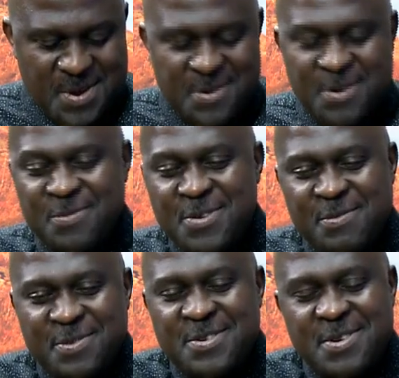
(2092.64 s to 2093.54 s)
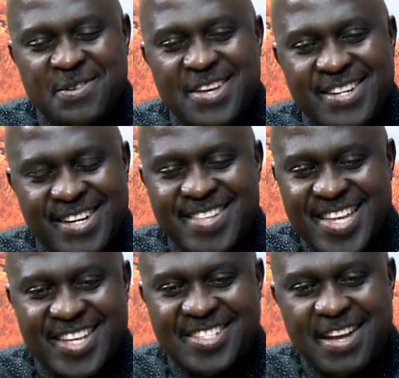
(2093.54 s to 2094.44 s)
The
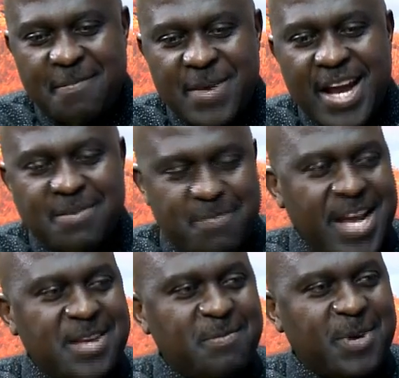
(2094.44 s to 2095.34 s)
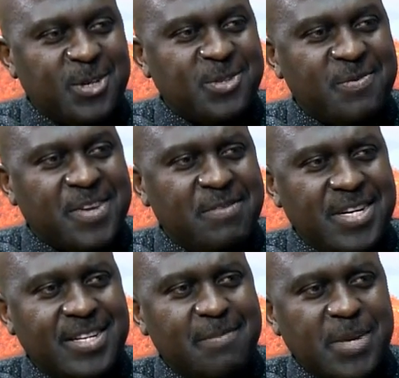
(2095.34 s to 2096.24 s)
thing is that I admire you because you've
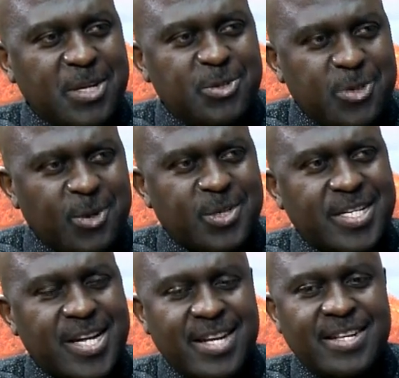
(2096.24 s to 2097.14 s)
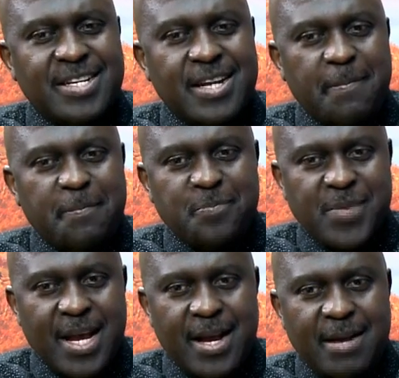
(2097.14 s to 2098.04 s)
given it a big shot,
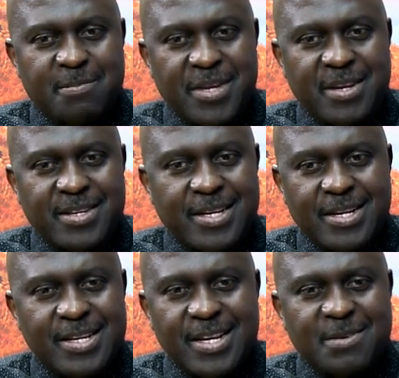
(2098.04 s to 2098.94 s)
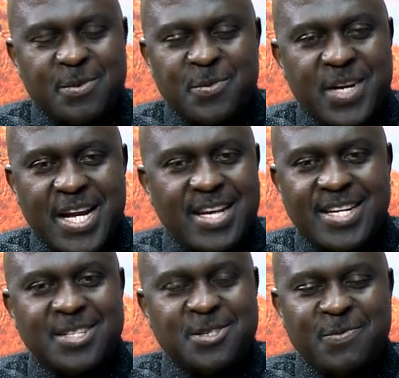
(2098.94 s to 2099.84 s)
and
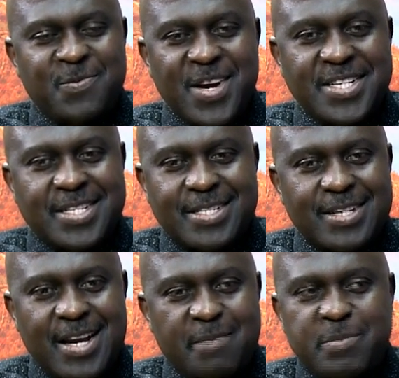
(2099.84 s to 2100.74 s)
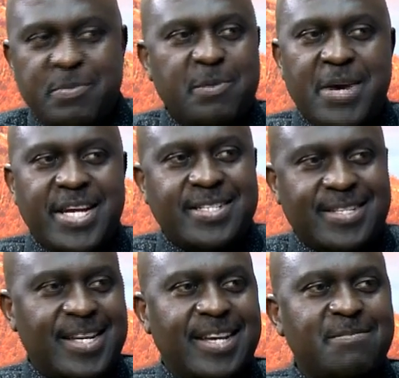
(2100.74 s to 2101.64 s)
regardless of what people might
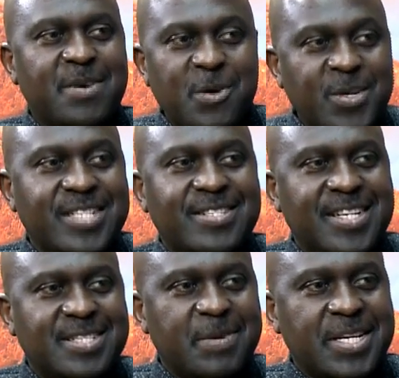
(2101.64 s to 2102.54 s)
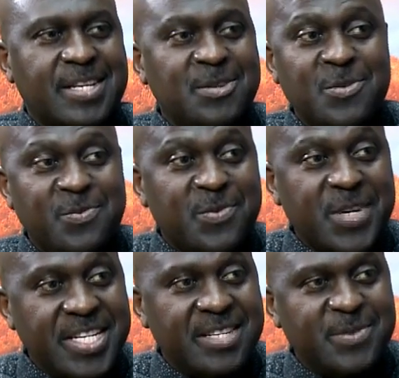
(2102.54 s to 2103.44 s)
say, but honestly speaking, you've
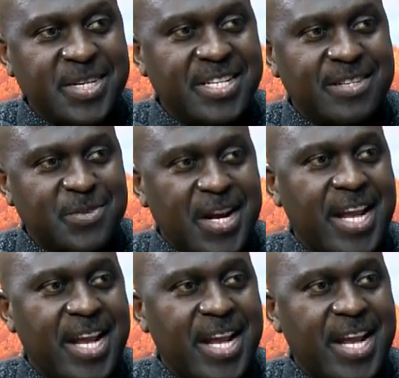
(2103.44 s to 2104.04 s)
really, really